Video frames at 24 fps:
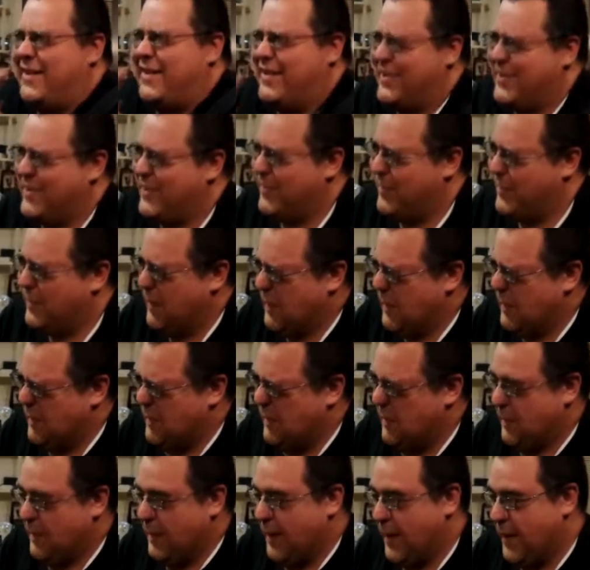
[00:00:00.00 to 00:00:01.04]
in here.
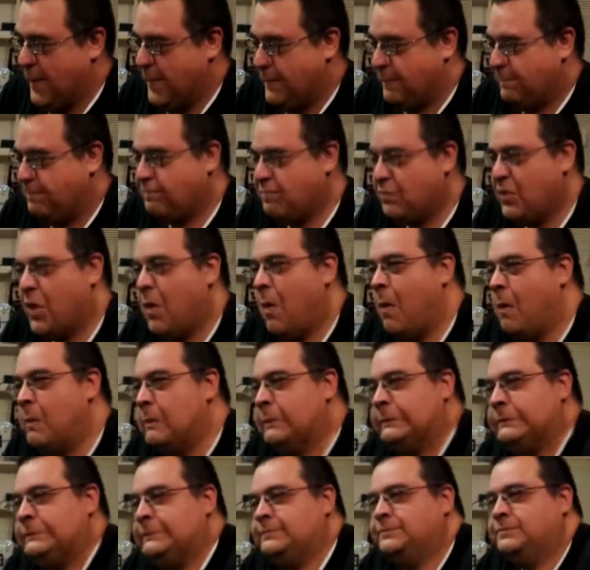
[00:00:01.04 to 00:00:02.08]
Oh man.
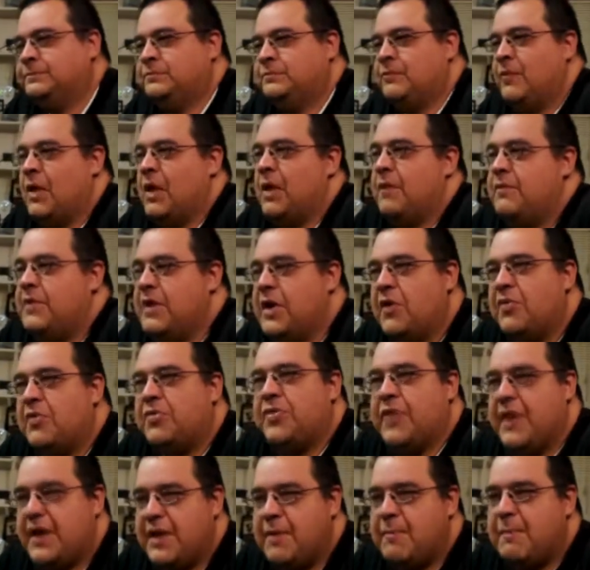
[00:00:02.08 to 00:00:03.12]
If you don't
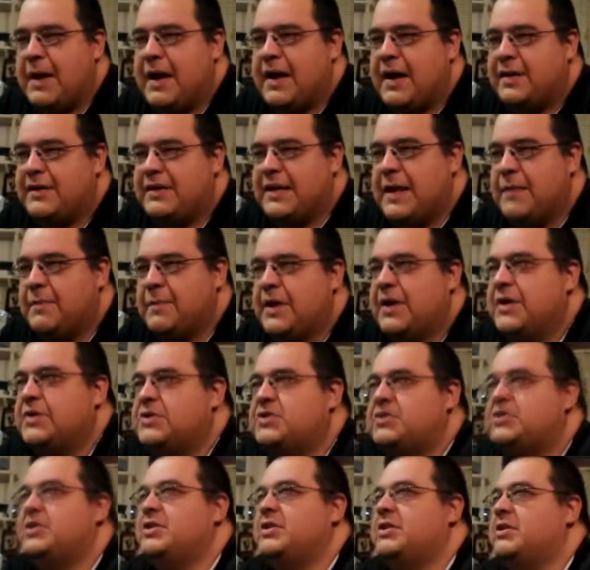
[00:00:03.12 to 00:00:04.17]
think about it that
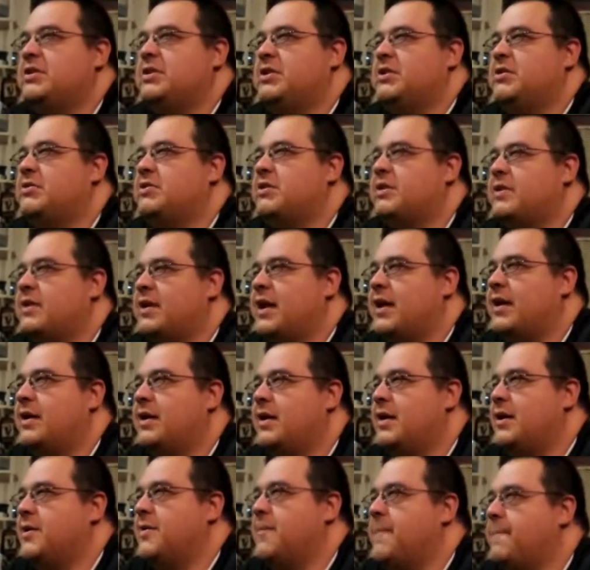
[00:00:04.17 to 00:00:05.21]
much, you, you can kind of
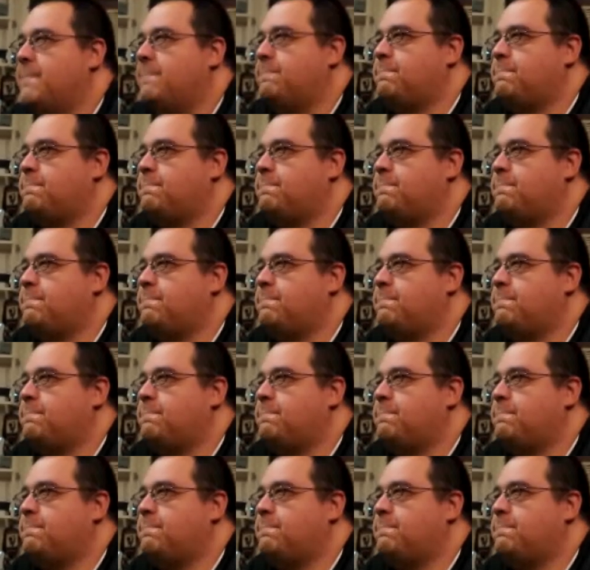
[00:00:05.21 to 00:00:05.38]
eat them.